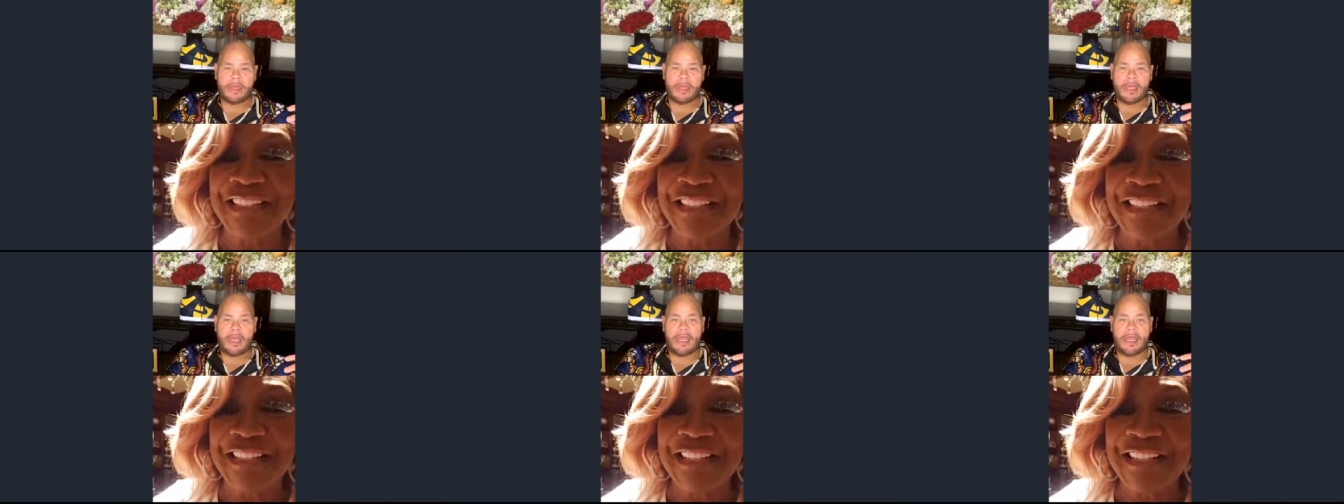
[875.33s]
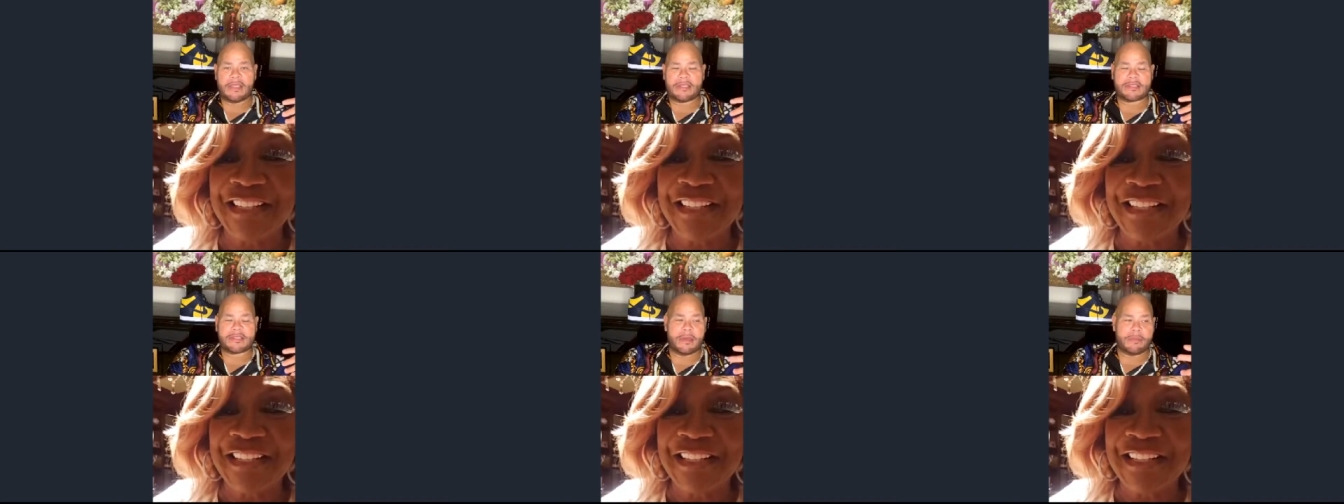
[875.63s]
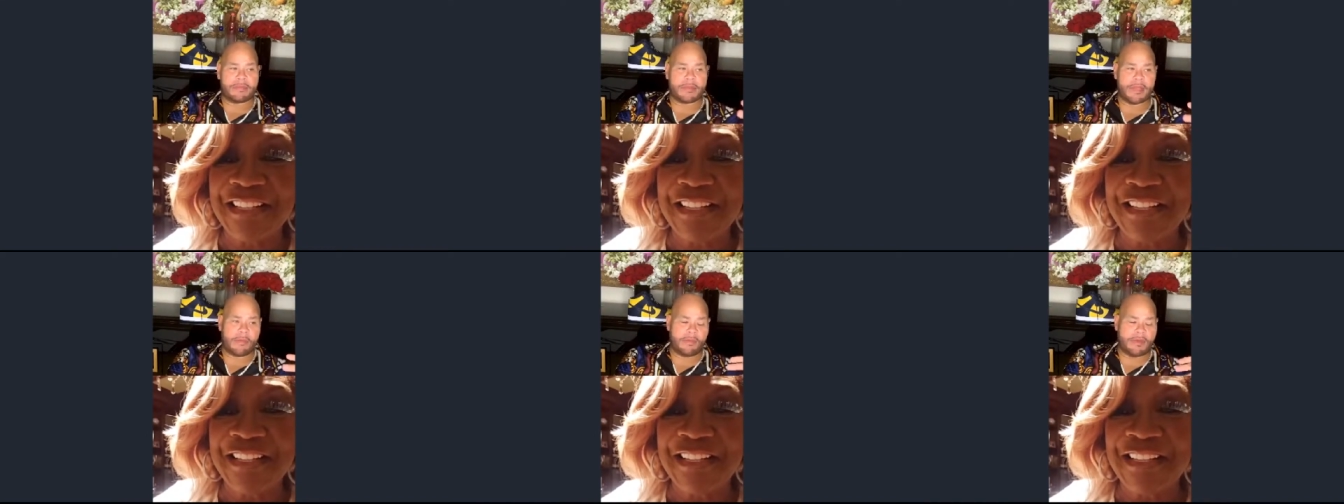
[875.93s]
And
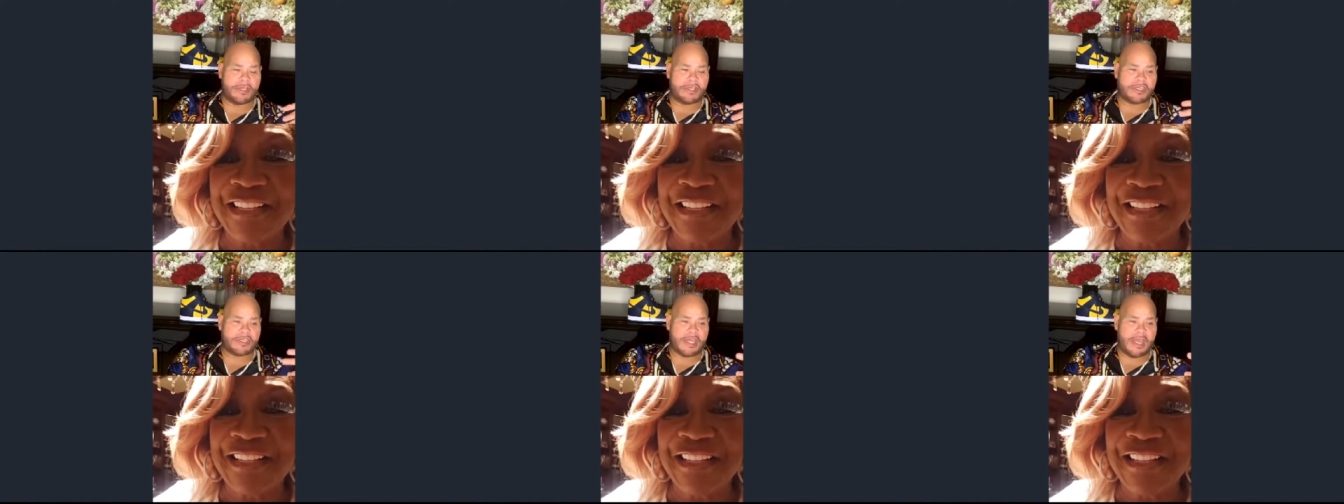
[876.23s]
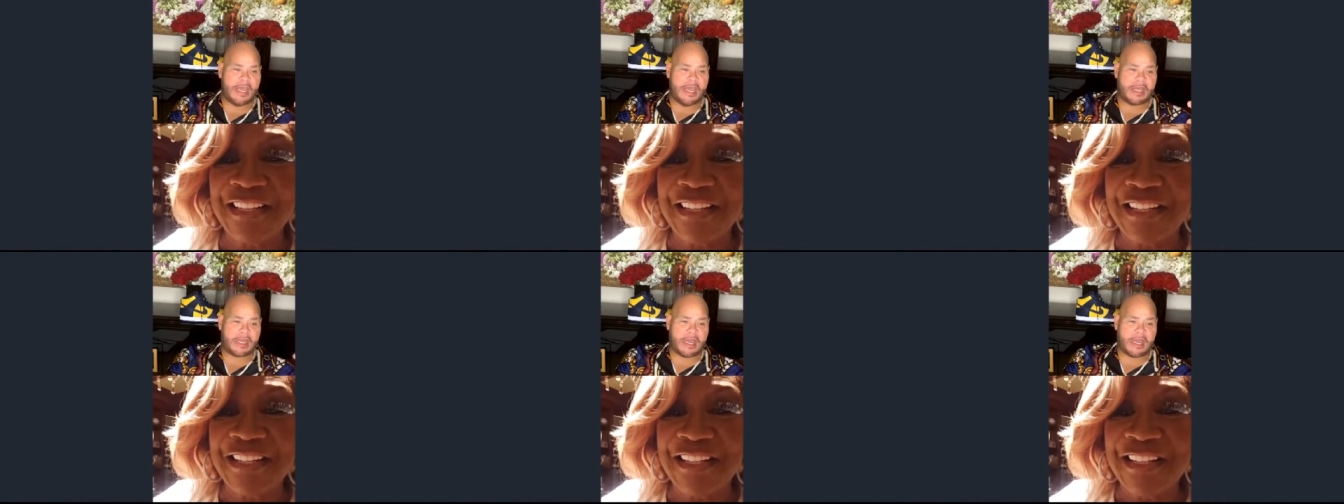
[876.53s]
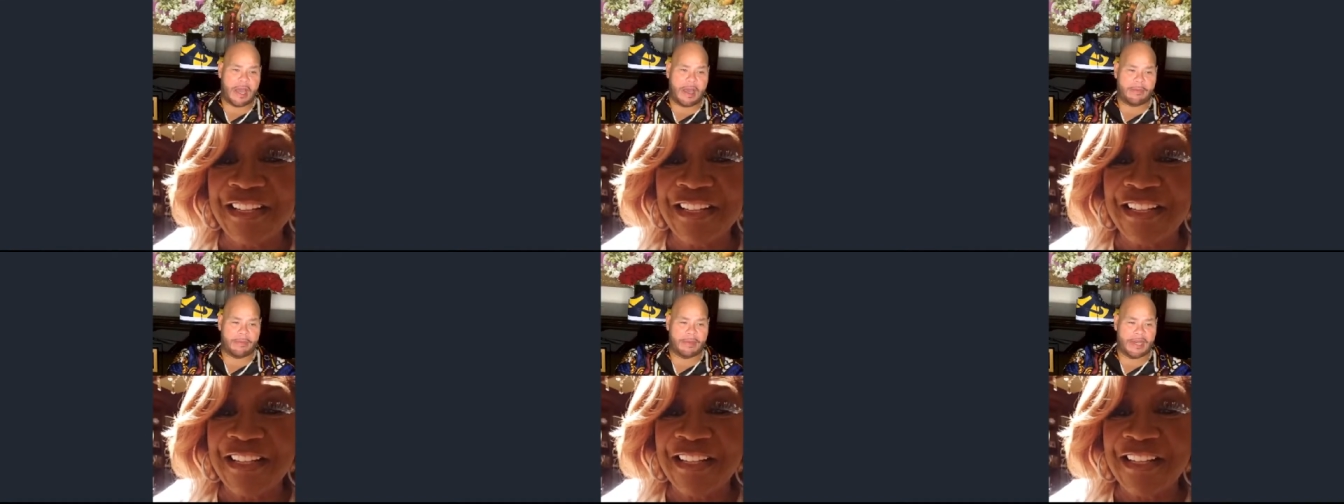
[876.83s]
something we share in
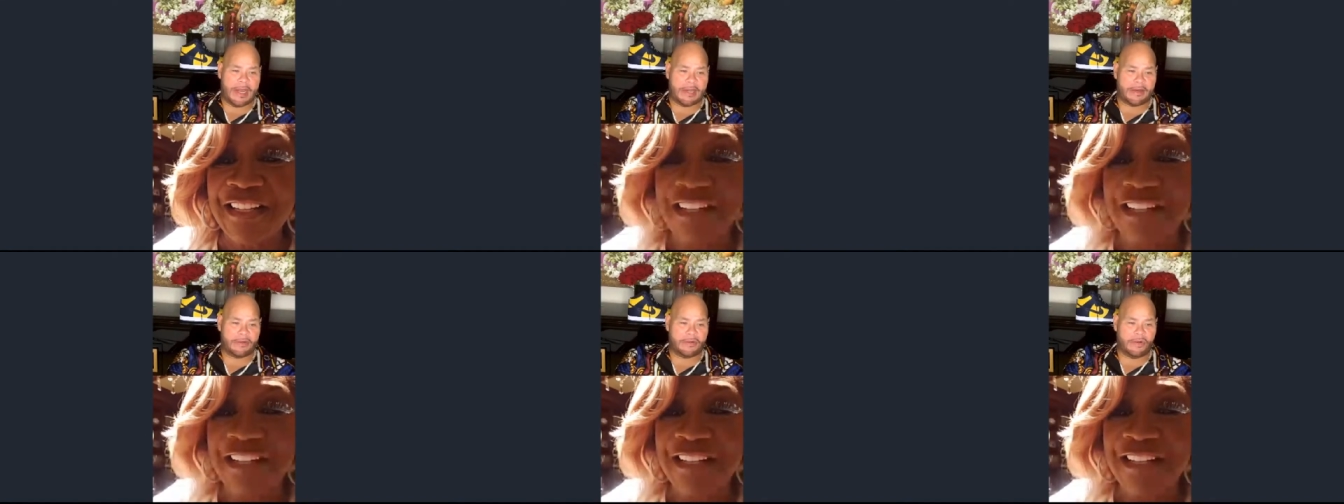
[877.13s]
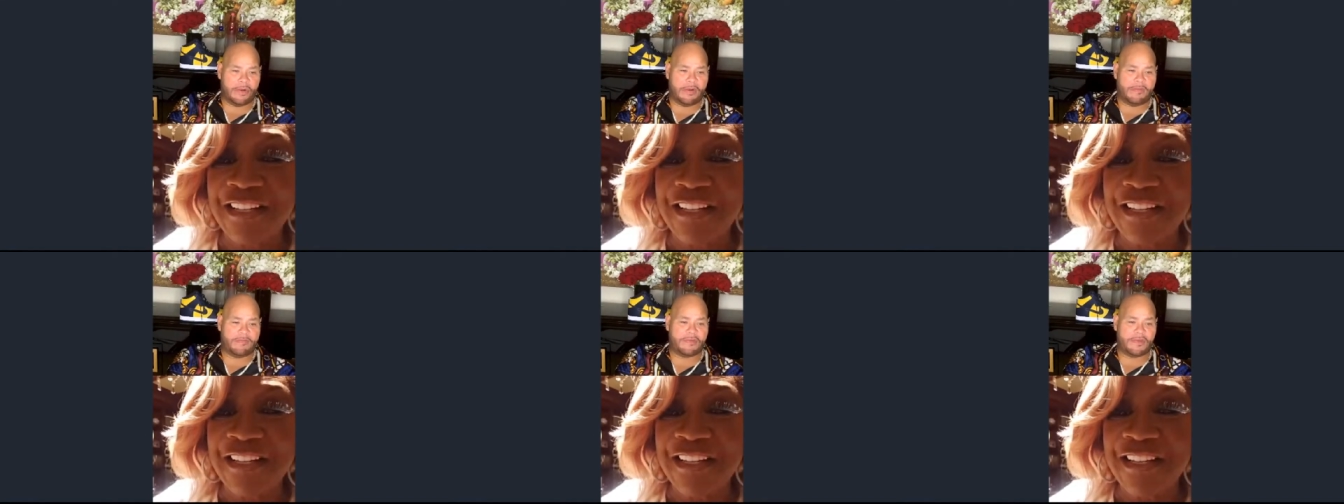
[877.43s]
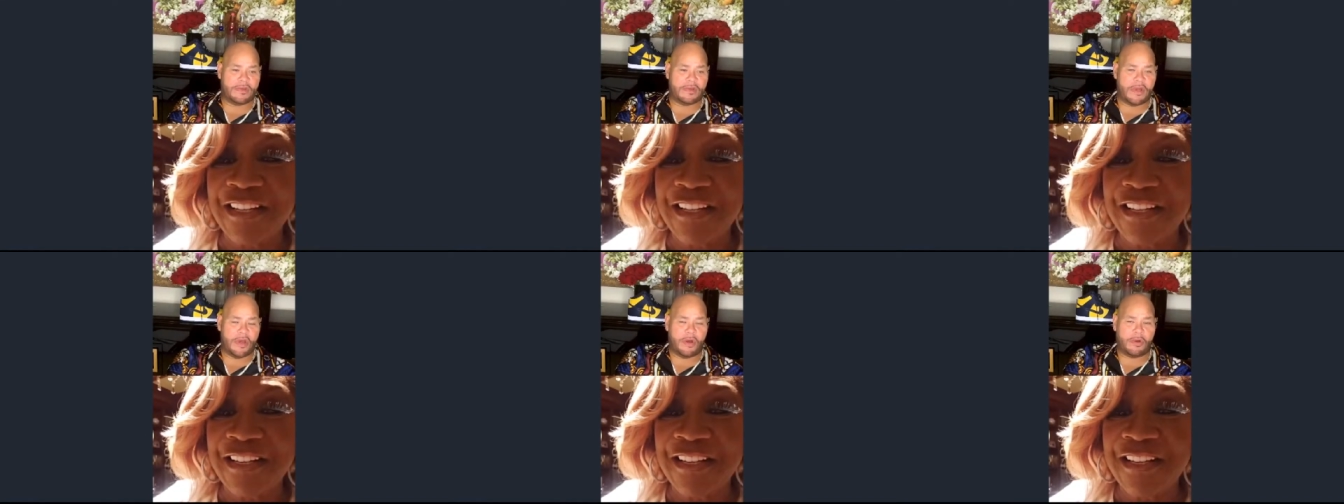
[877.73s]
common, I don't know if you
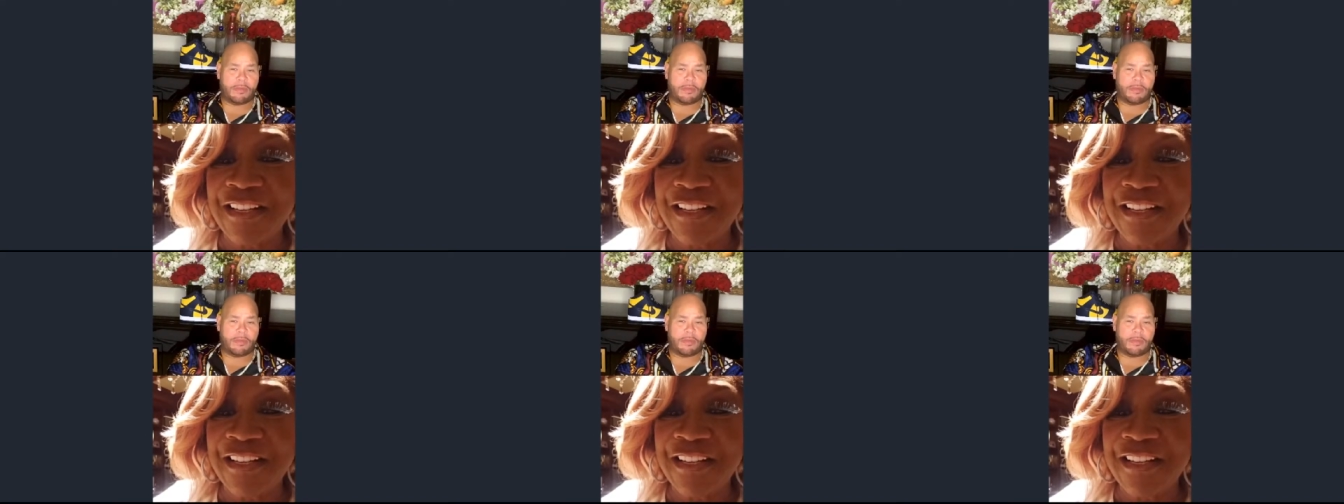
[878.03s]
know,